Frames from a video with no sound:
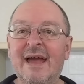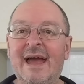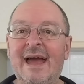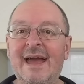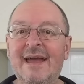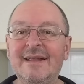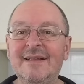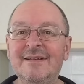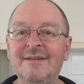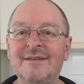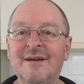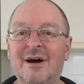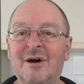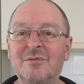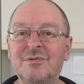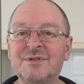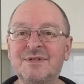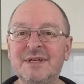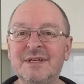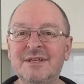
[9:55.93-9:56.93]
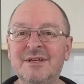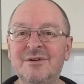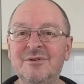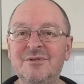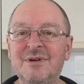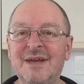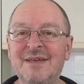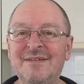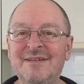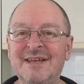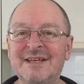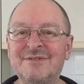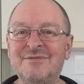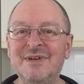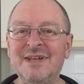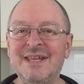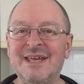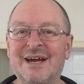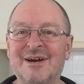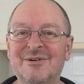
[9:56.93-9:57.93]
And I will see you in the next
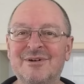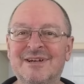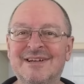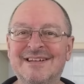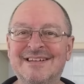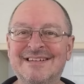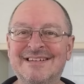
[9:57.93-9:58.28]
video.